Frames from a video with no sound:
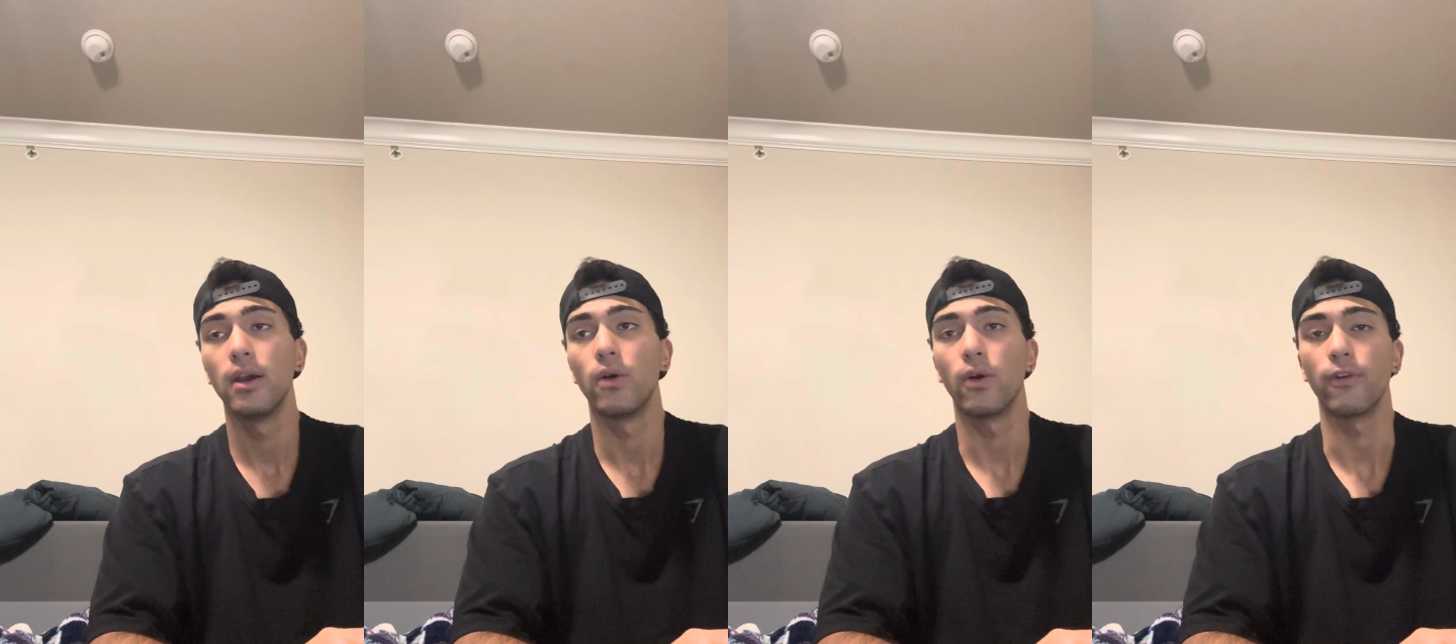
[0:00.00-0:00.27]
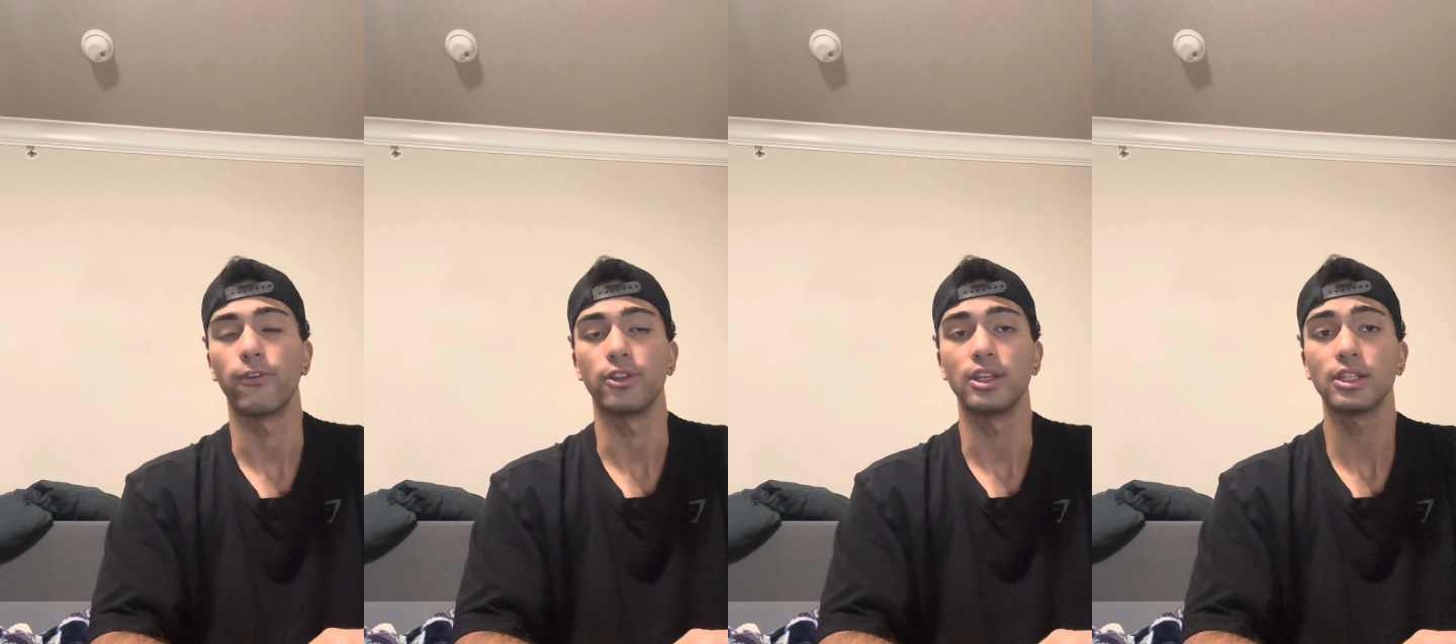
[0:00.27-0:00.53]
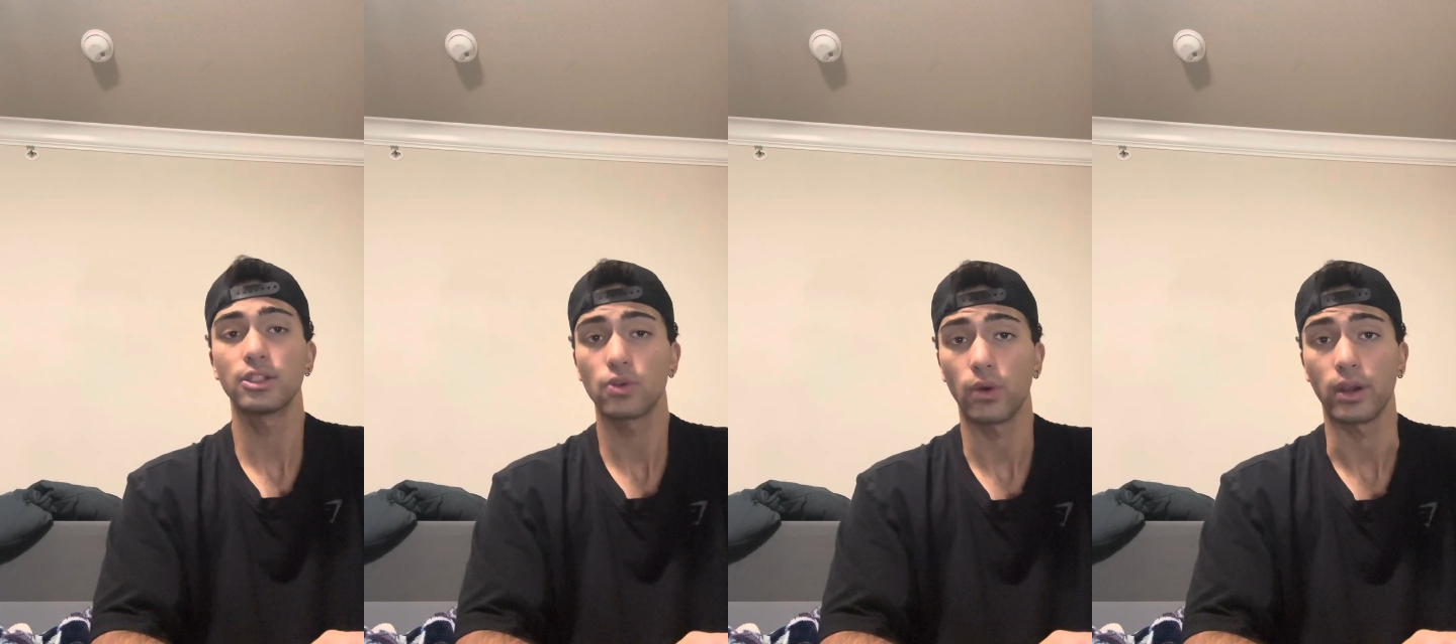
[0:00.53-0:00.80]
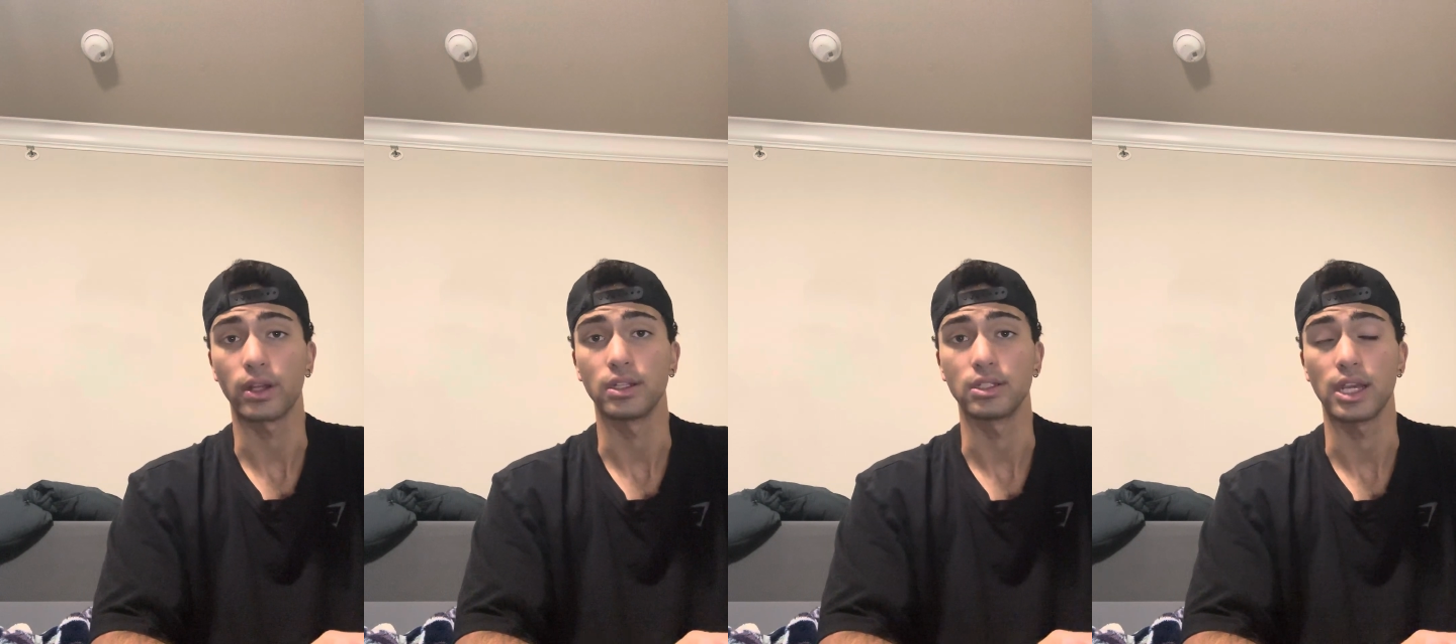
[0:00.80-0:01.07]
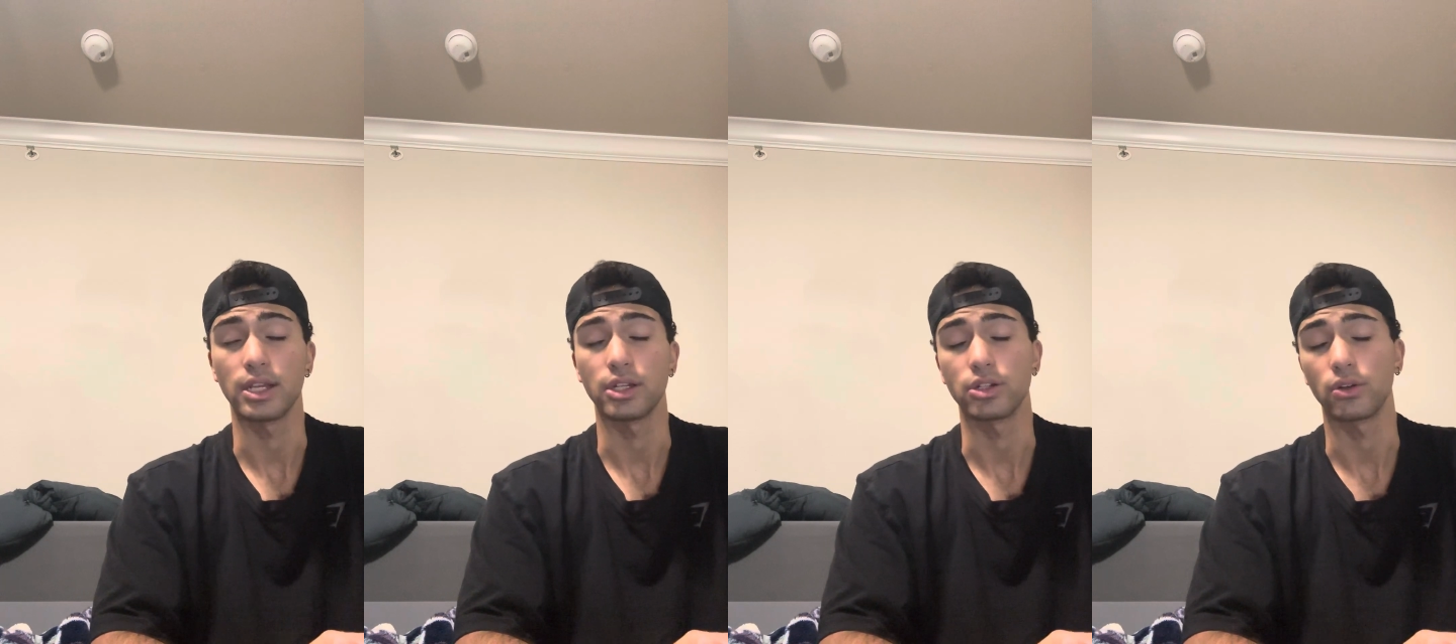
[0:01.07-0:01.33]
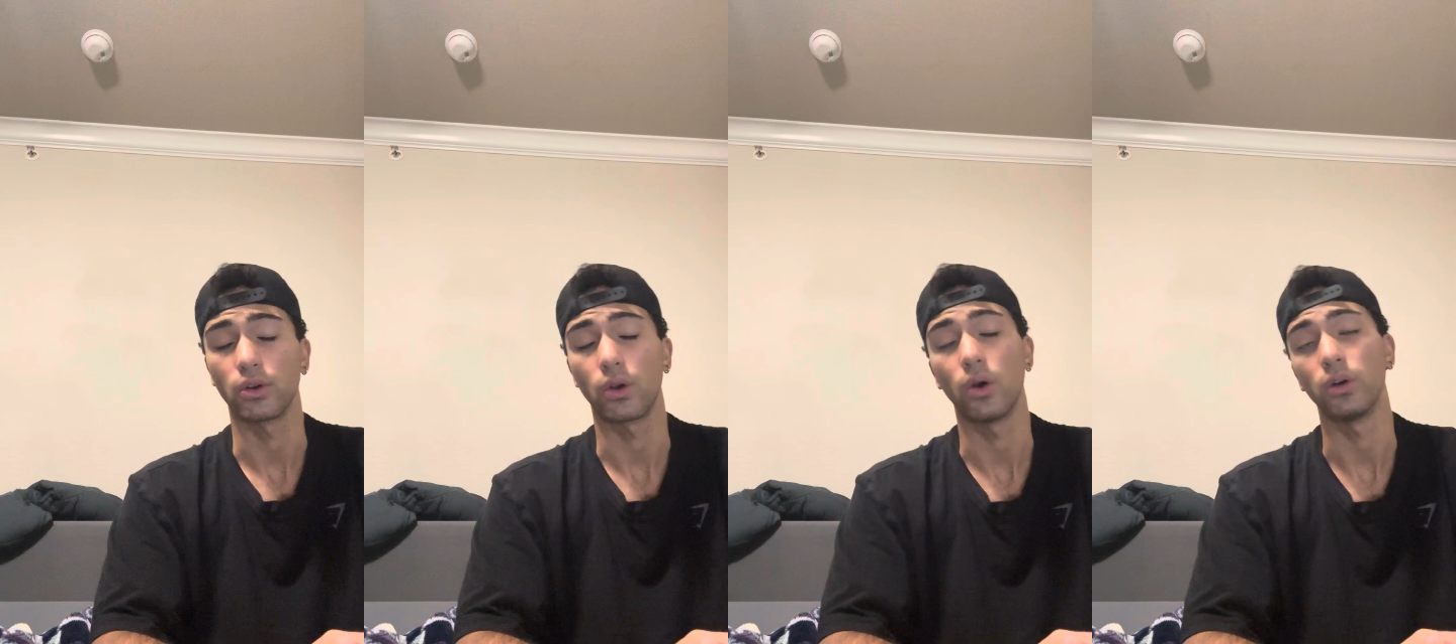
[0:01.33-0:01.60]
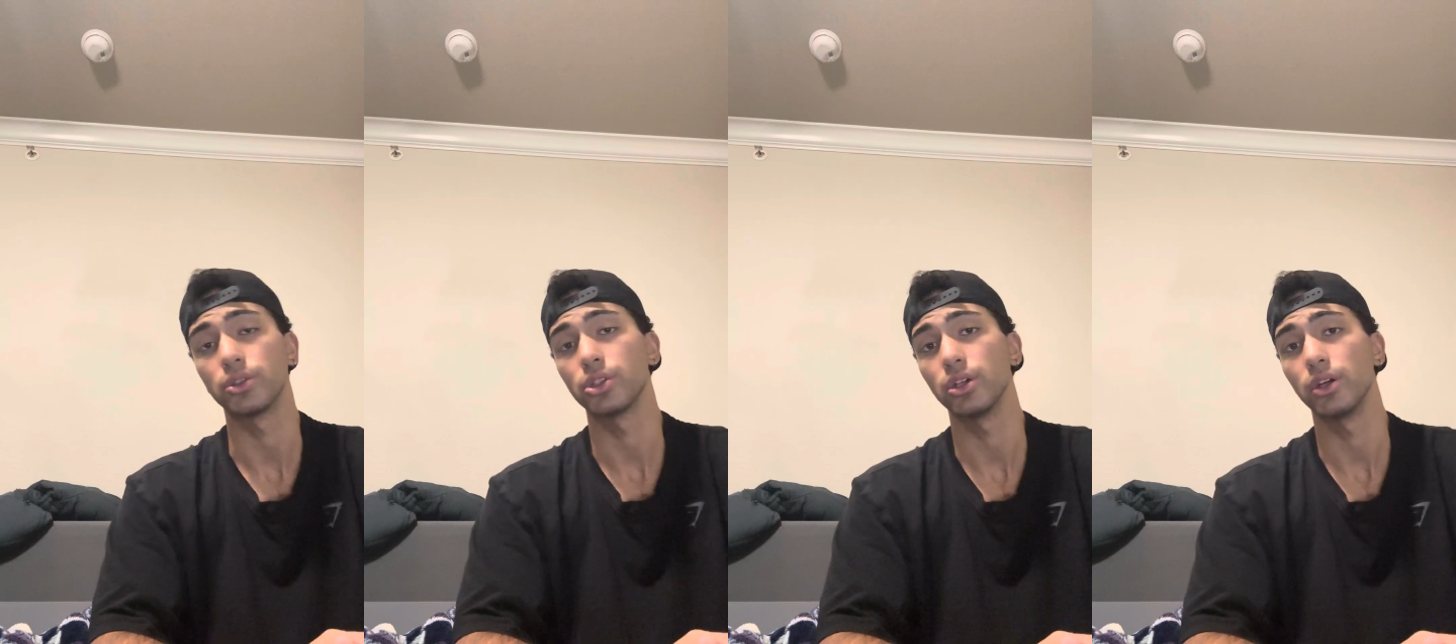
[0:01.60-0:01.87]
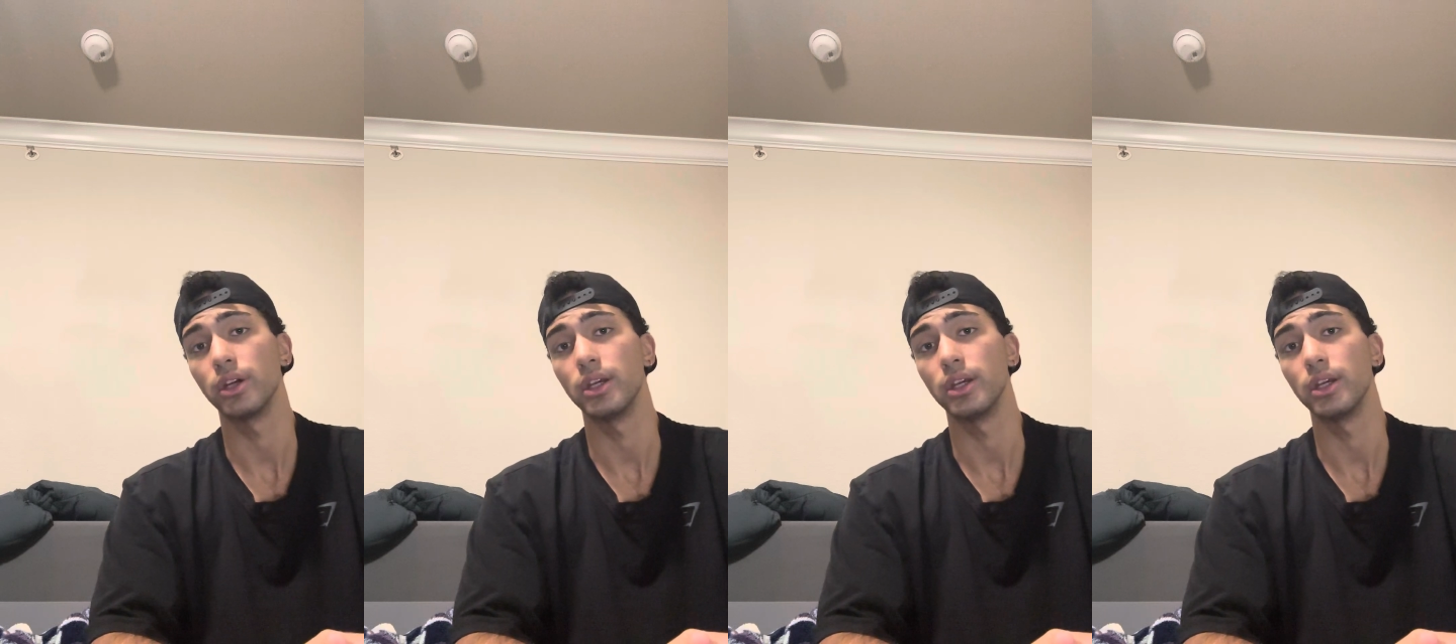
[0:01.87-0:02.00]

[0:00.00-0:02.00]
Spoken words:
or for this organizational culture,